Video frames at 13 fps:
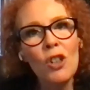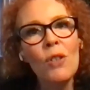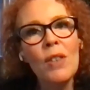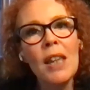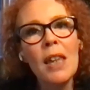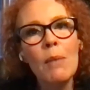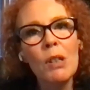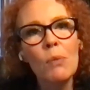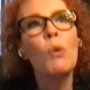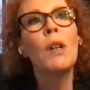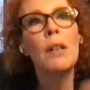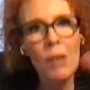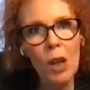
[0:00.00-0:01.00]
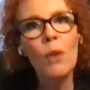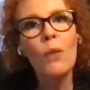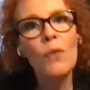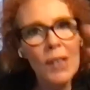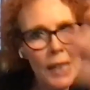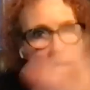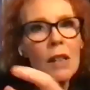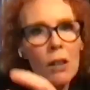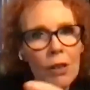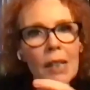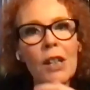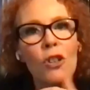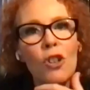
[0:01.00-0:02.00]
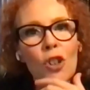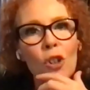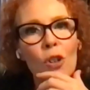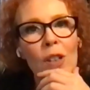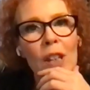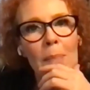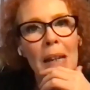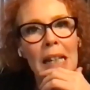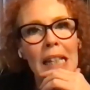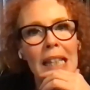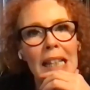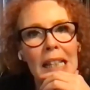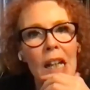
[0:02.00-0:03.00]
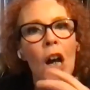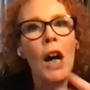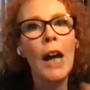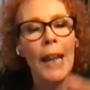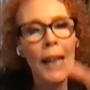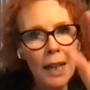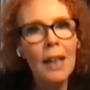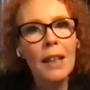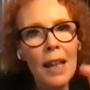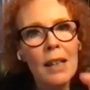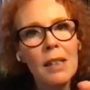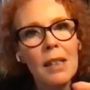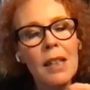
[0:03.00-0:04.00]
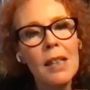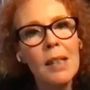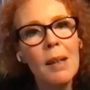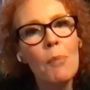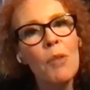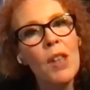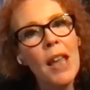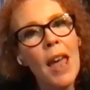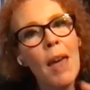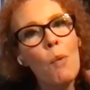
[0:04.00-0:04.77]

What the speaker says: Do you think it was, well, if Cedar is introducing me to this guy, there's something there?